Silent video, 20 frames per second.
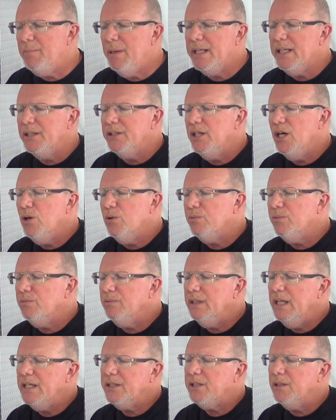made a note
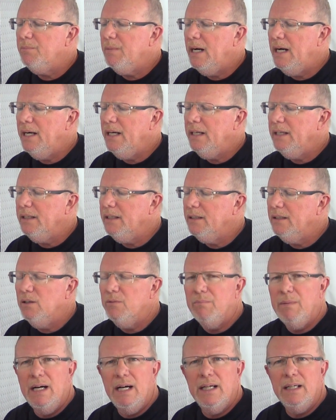next to
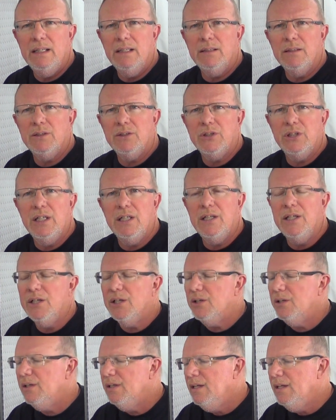on my sheet
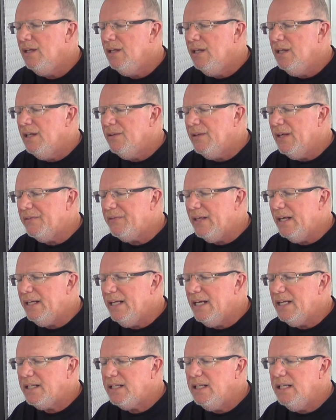here that
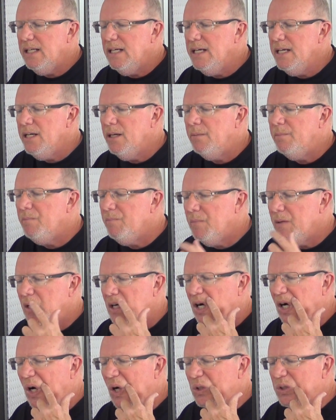SDM
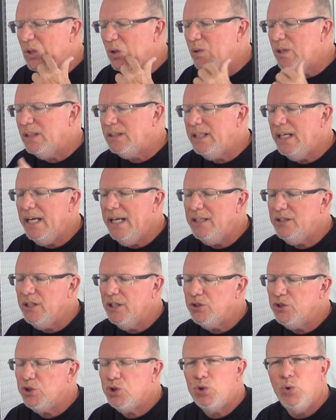also contains
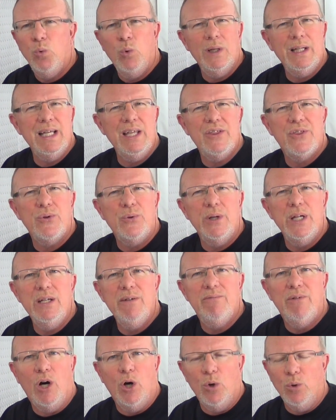a 23
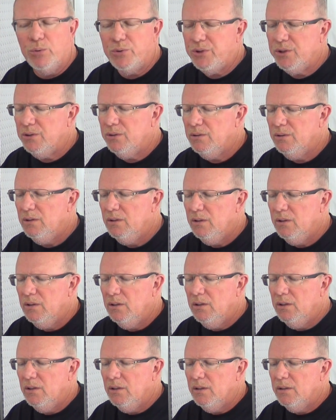volt
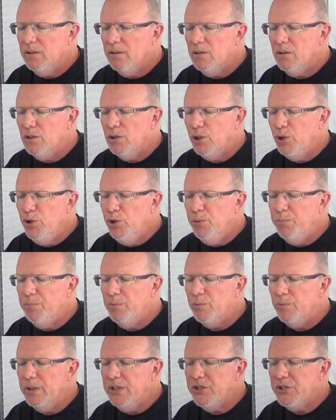loop
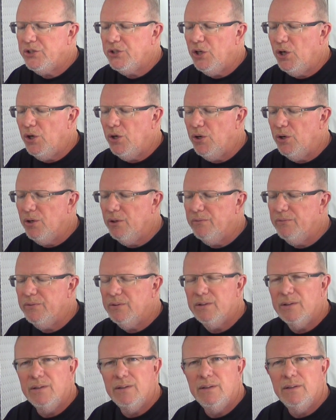reserve,
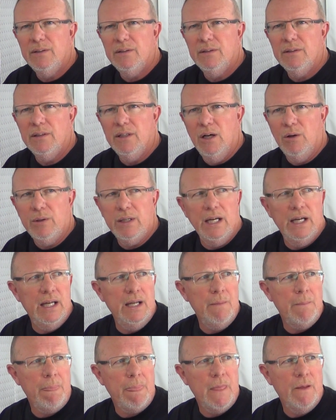
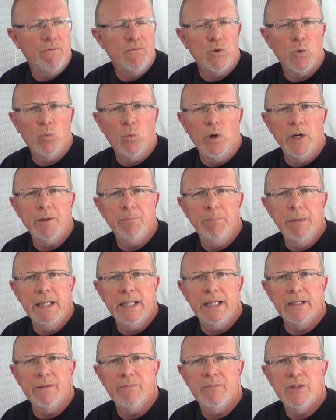okay, for 1
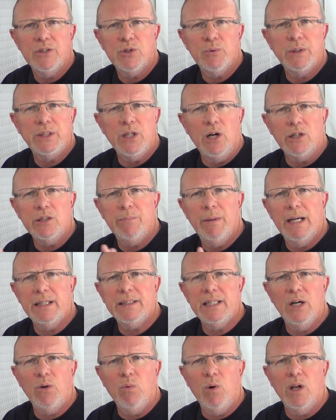minute. So we talked about
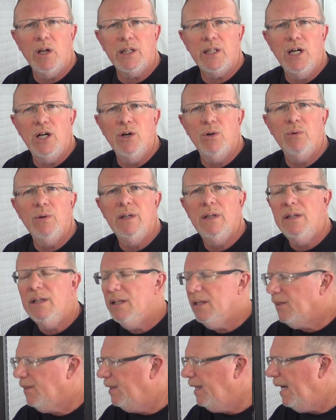that a while ago,
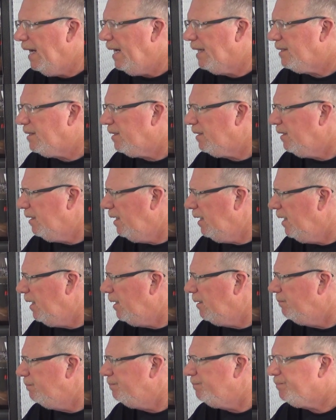that
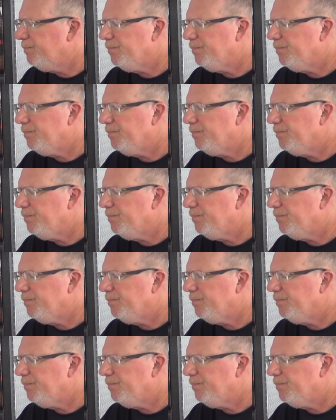the